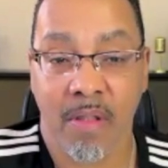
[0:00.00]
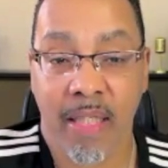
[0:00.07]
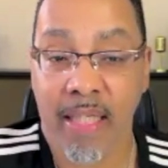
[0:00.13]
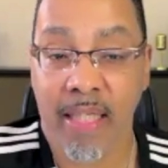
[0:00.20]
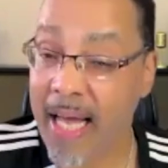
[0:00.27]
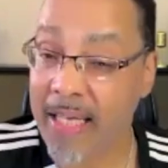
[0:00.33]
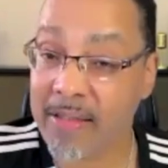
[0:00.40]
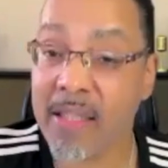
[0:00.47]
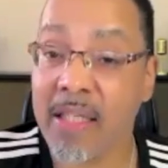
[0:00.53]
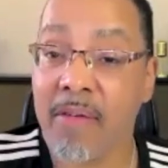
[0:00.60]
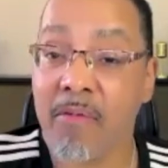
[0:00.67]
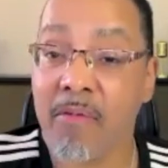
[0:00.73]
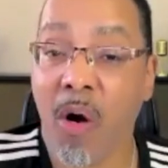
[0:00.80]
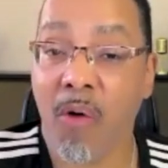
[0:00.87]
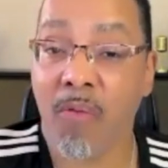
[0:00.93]
He has to
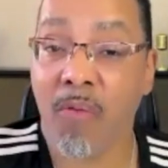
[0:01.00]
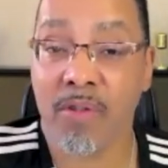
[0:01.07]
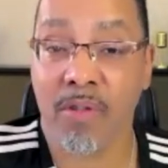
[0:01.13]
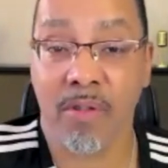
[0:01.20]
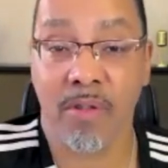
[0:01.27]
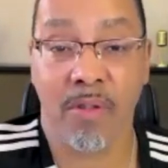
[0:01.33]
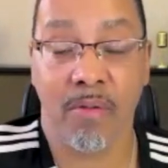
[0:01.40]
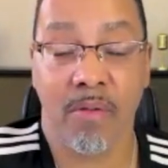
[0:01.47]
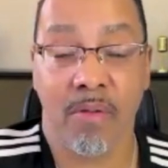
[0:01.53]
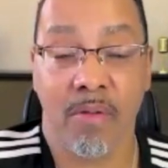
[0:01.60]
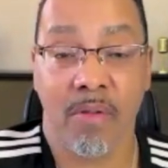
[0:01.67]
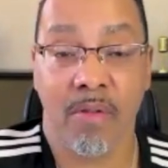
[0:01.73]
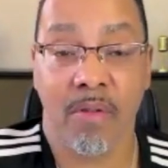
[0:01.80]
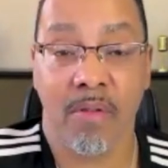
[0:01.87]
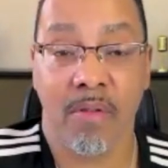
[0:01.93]
give them over to you
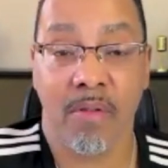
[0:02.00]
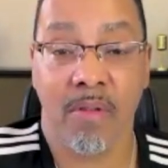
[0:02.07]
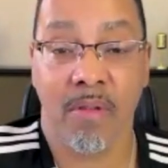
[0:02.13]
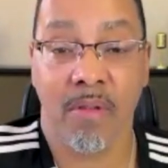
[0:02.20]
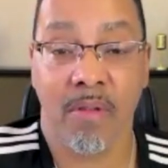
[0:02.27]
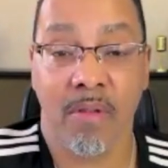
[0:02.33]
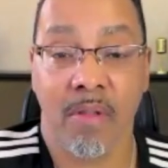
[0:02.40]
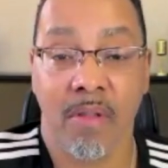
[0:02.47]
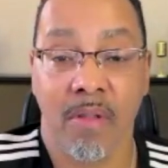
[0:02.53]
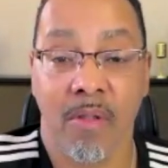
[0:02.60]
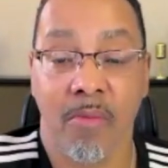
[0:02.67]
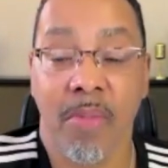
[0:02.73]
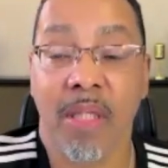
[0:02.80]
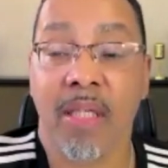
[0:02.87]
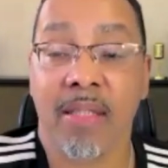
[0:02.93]

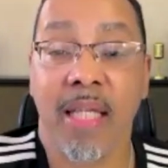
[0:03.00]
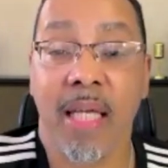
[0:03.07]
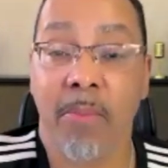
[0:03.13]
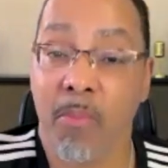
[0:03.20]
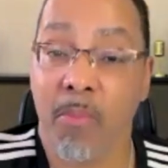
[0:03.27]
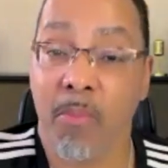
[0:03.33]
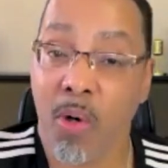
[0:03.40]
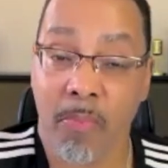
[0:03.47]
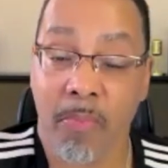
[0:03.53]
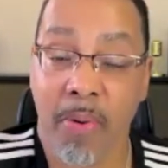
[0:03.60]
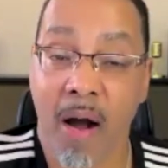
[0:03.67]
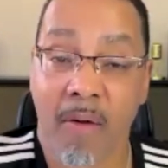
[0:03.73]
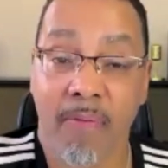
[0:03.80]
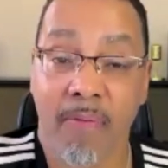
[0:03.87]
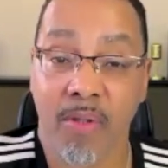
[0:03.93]
because they're more
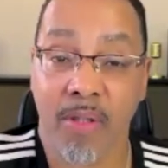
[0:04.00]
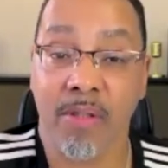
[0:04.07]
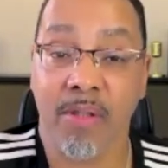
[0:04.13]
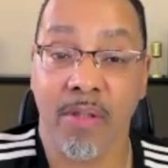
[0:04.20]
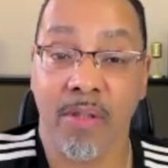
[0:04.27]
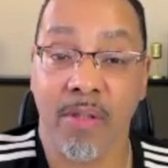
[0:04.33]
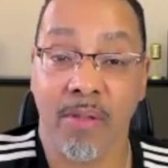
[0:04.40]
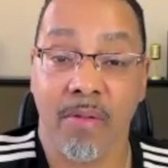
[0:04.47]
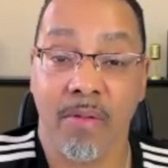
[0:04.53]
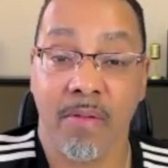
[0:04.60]
powerful than you.